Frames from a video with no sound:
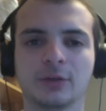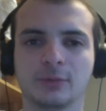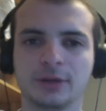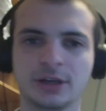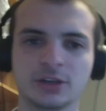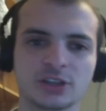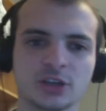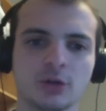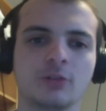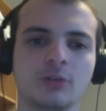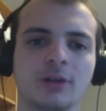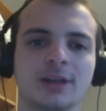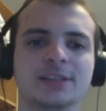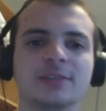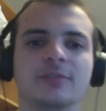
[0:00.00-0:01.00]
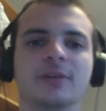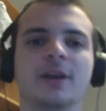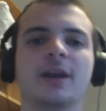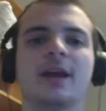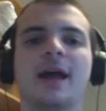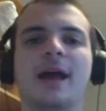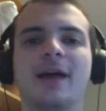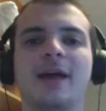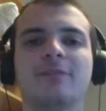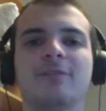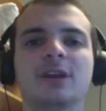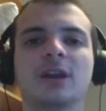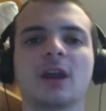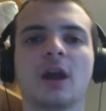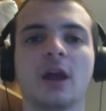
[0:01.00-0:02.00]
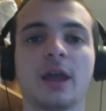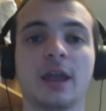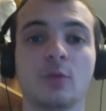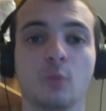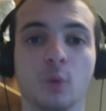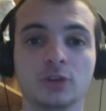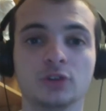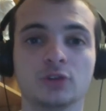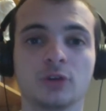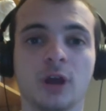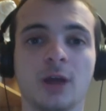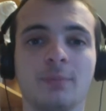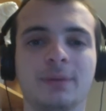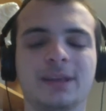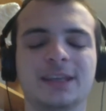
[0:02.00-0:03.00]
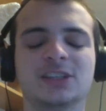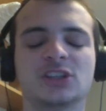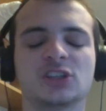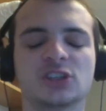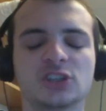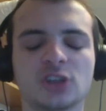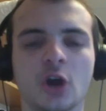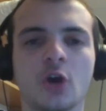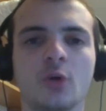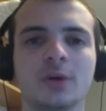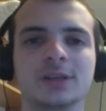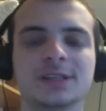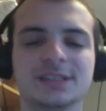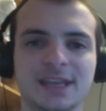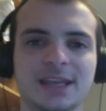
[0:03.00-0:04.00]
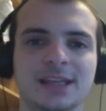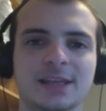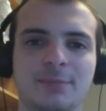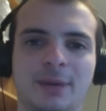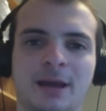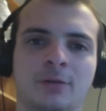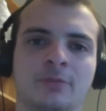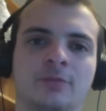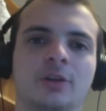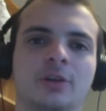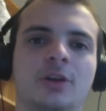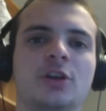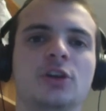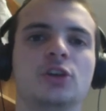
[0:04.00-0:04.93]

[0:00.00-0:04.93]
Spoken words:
is so aggressive, having a 1-drop is so insanely powerful.